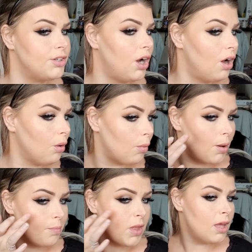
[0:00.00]
dark
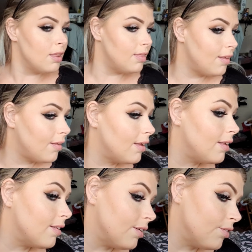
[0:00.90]
one. This
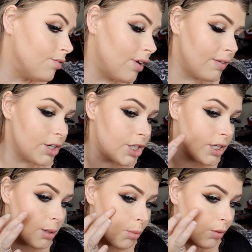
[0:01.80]
is very
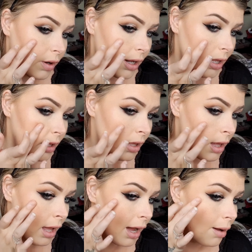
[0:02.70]
shimmery,
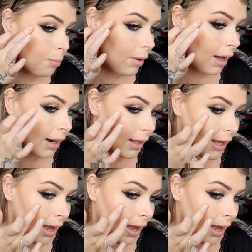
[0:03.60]
and it